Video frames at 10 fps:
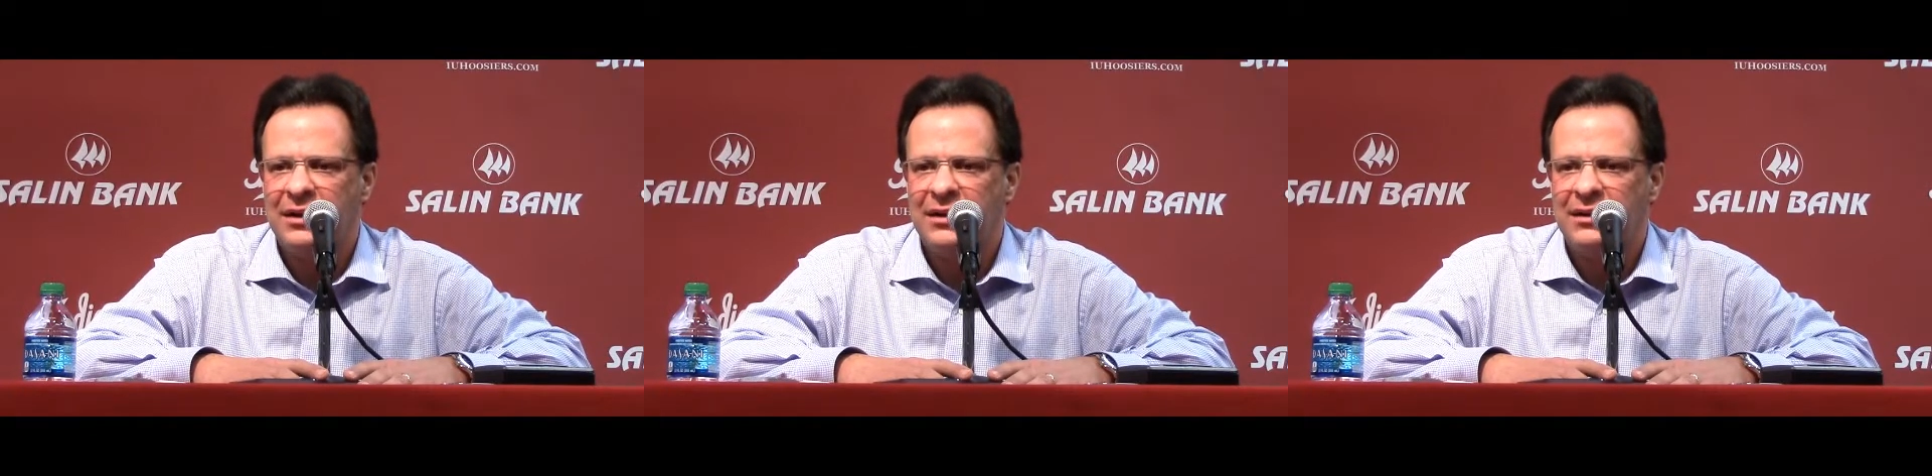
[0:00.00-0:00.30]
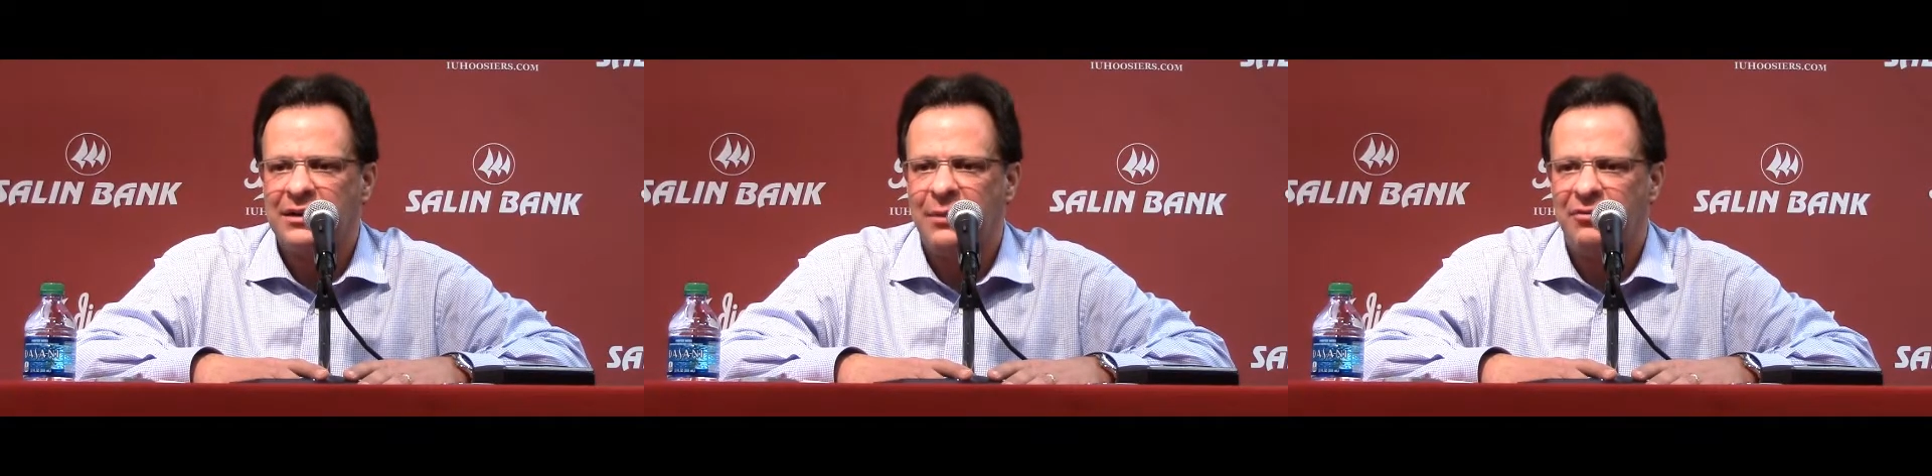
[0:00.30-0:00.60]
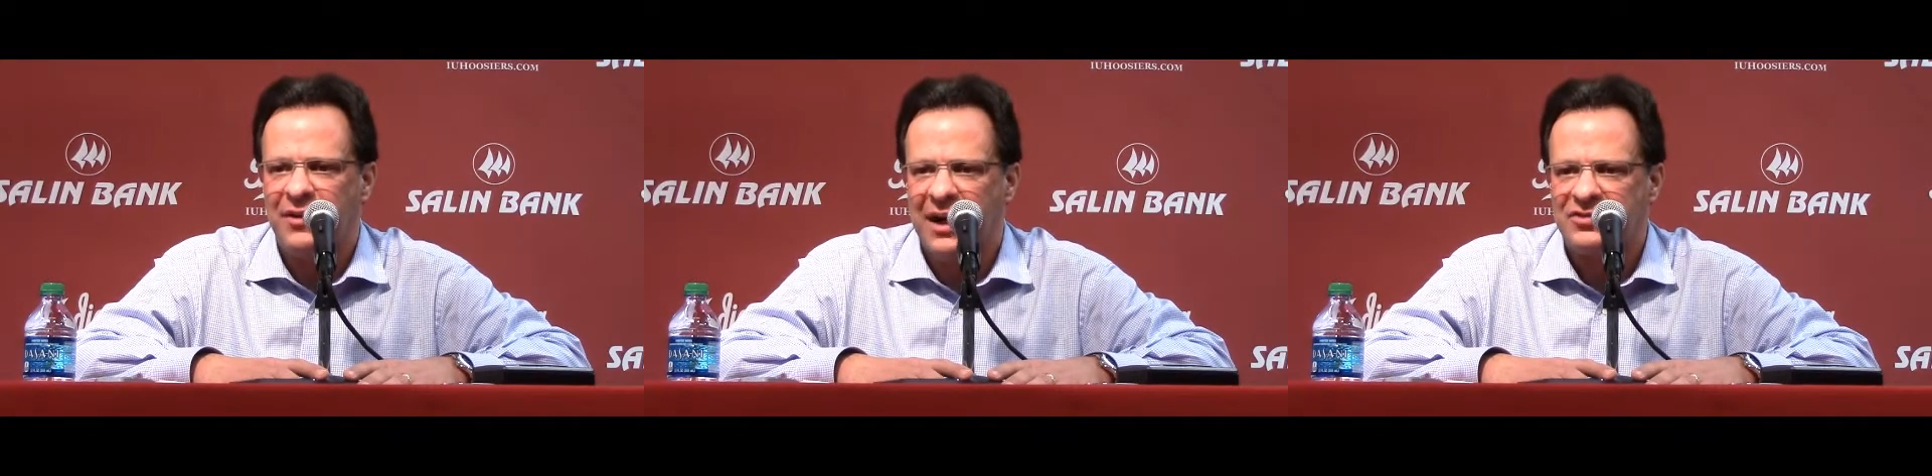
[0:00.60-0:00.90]
uh, a
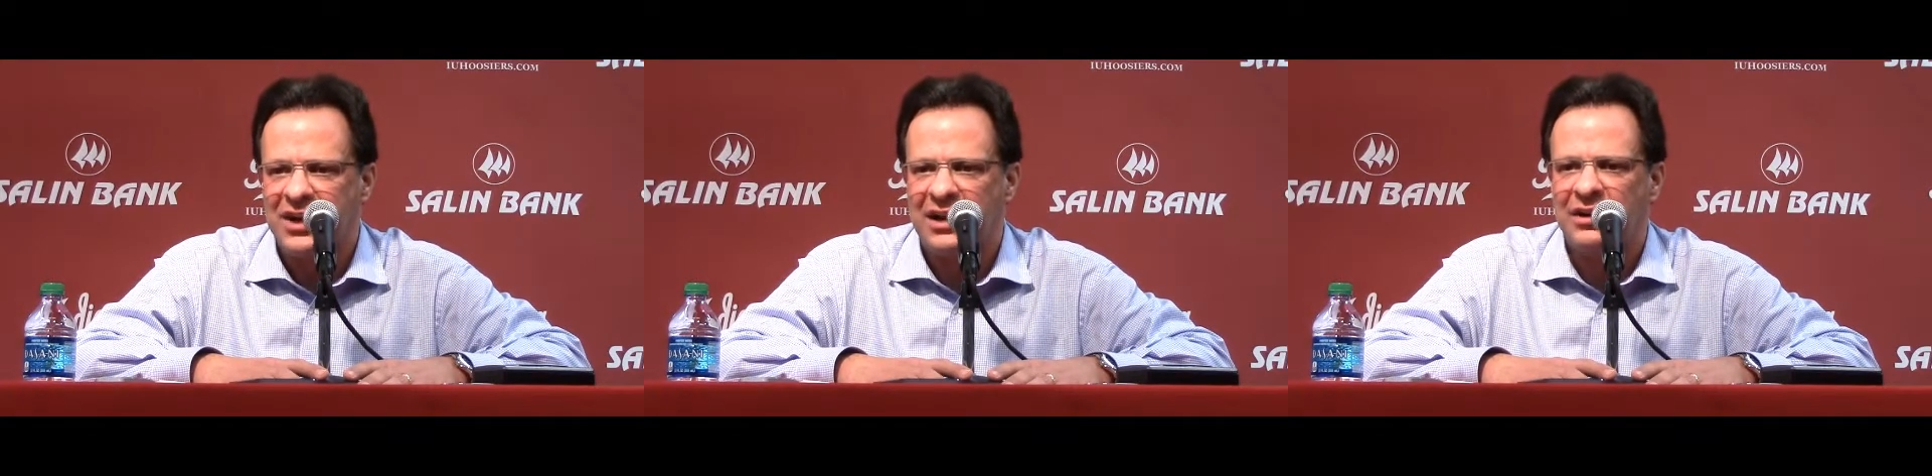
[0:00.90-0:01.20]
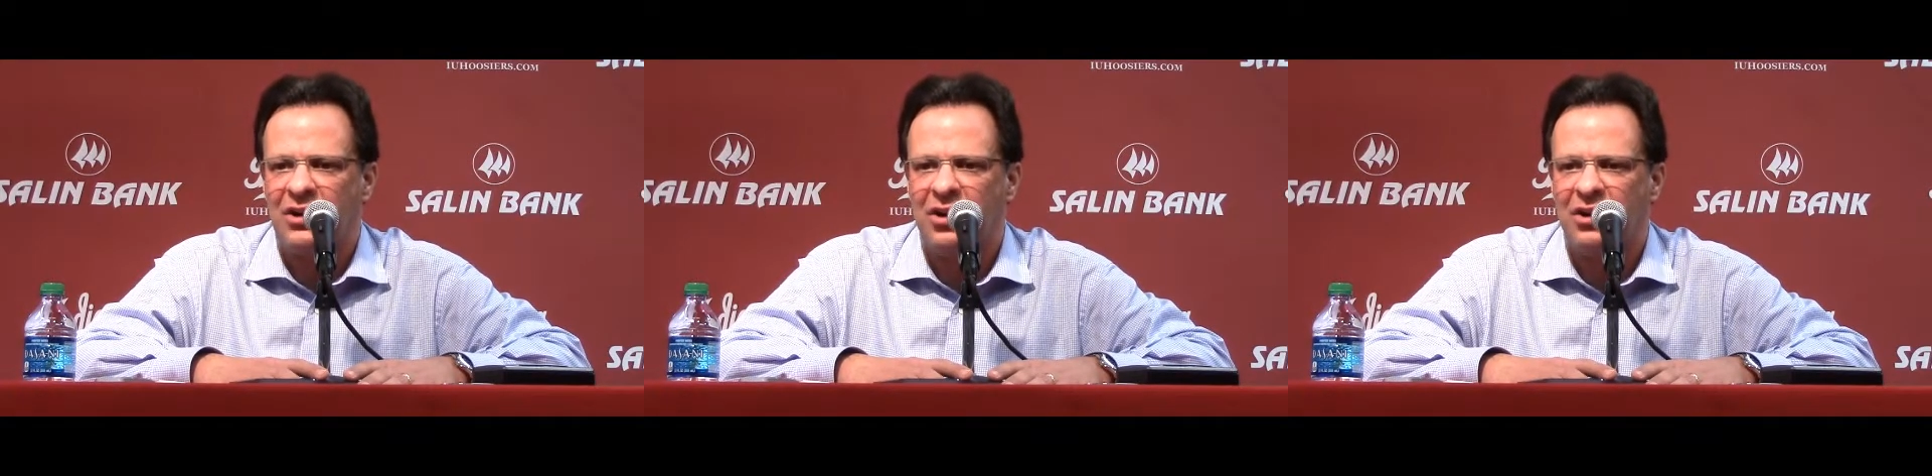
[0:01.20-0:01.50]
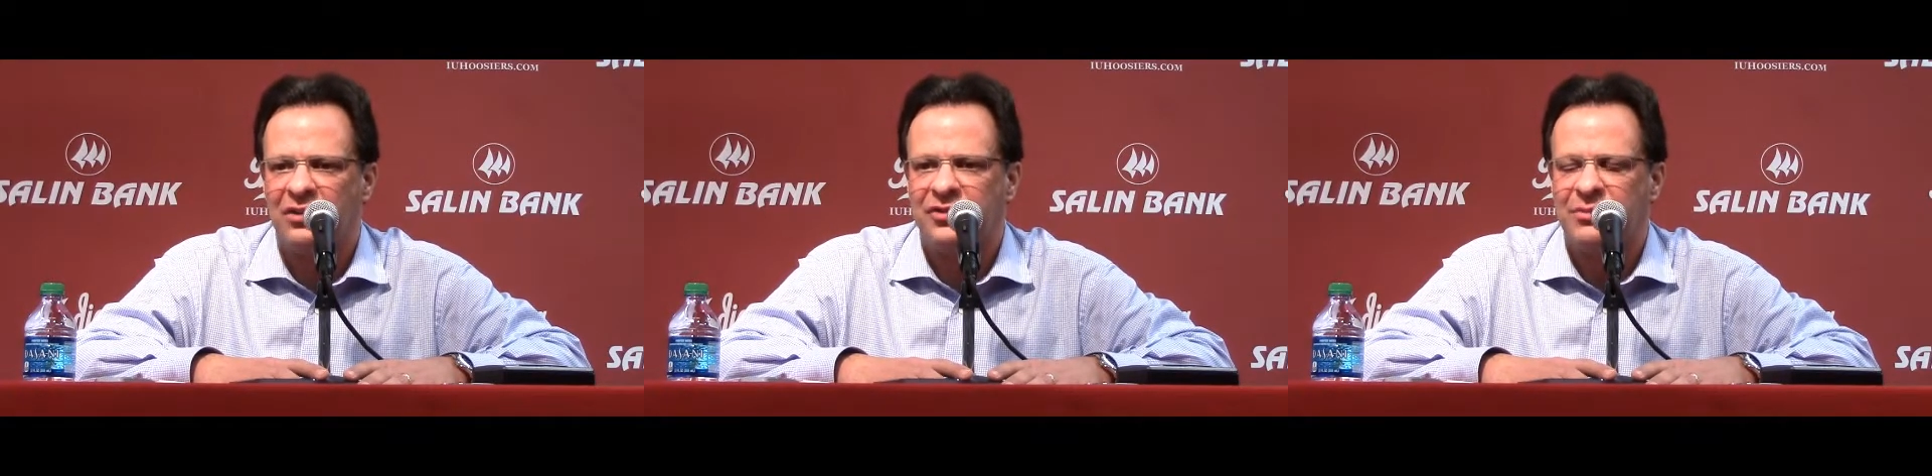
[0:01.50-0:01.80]
couple five second
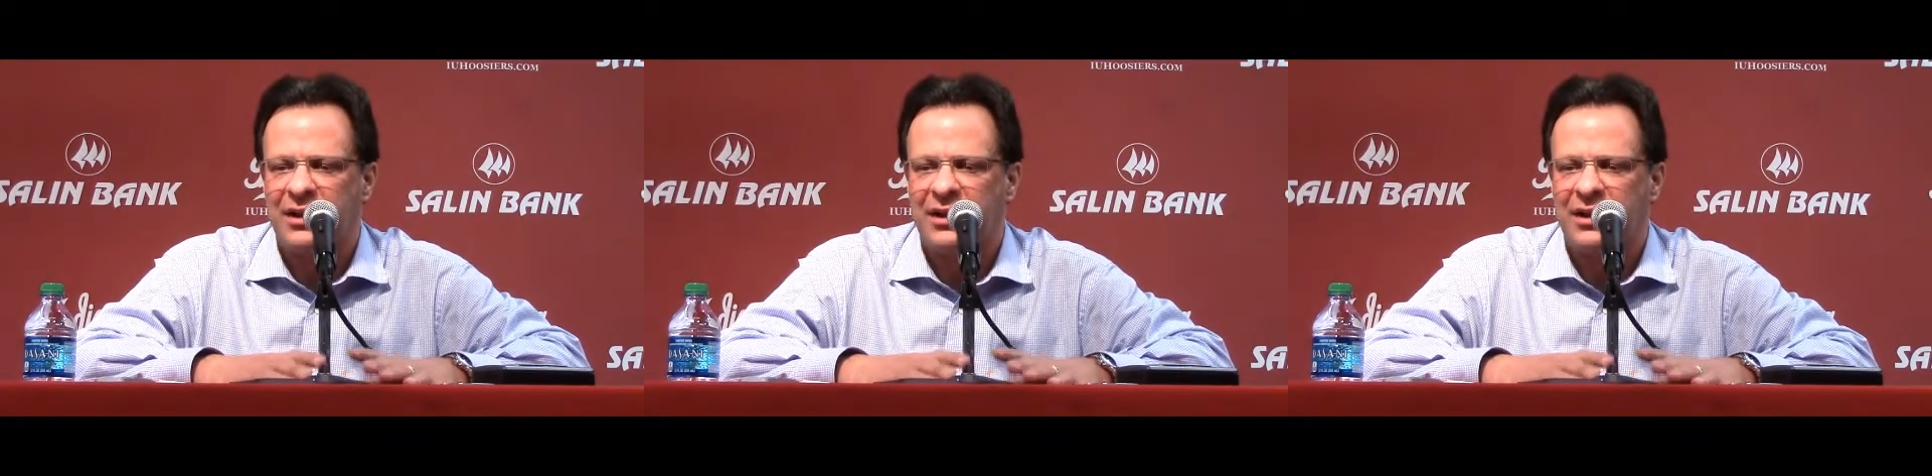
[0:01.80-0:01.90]
calls.